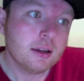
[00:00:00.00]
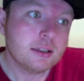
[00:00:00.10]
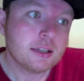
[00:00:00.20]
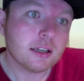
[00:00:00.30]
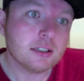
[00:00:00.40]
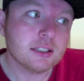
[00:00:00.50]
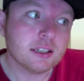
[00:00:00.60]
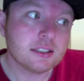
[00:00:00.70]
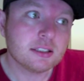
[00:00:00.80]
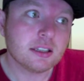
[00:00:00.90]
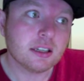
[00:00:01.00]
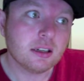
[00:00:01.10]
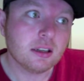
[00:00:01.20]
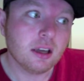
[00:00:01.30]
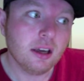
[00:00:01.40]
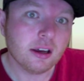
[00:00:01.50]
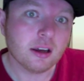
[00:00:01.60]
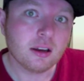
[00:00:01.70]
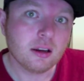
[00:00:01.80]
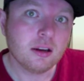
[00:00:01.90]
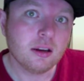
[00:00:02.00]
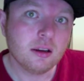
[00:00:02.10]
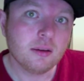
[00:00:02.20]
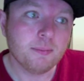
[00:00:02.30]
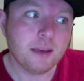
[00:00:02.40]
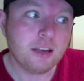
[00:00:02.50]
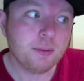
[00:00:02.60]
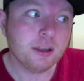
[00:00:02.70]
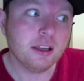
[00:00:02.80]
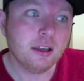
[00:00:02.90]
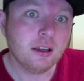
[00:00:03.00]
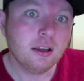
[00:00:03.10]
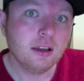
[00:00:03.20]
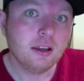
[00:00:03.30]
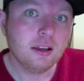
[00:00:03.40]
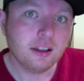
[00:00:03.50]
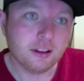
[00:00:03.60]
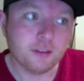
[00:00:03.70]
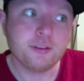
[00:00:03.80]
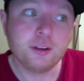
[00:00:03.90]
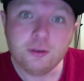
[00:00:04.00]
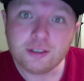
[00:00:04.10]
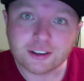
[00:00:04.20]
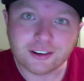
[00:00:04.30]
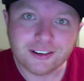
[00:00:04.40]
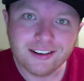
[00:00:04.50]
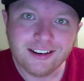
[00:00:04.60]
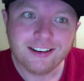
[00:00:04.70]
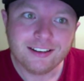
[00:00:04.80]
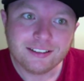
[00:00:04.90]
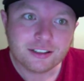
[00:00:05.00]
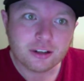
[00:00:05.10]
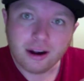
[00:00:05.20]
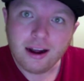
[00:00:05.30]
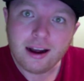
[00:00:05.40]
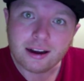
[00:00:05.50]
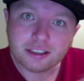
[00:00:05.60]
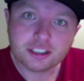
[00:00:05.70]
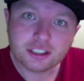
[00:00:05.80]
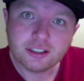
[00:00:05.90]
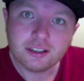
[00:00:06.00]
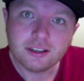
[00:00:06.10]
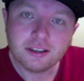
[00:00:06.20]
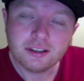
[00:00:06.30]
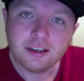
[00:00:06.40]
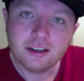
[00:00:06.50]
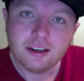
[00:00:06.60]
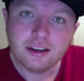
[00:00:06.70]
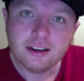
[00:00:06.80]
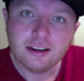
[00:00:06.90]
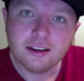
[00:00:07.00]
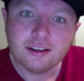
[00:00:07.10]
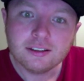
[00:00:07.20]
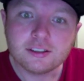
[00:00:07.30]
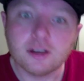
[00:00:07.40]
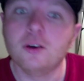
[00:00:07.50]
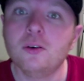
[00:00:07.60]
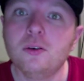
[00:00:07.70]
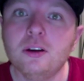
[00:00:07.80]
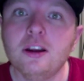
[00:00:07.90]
tells us that, yeah, maybe in the future, crash. So,